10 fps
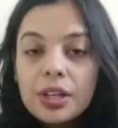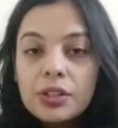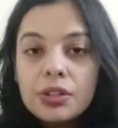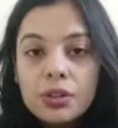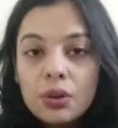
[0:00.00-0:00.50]

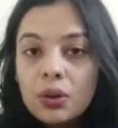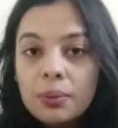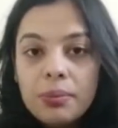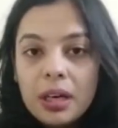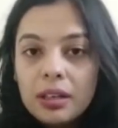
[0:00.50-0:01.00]

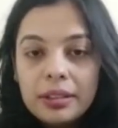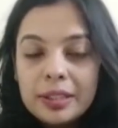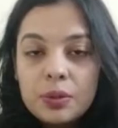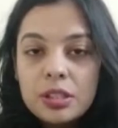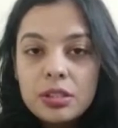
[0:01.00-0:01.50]
So
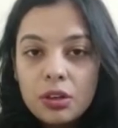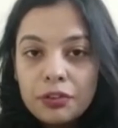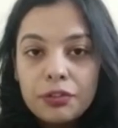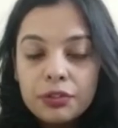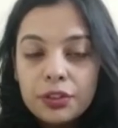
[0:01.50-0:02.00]
it was of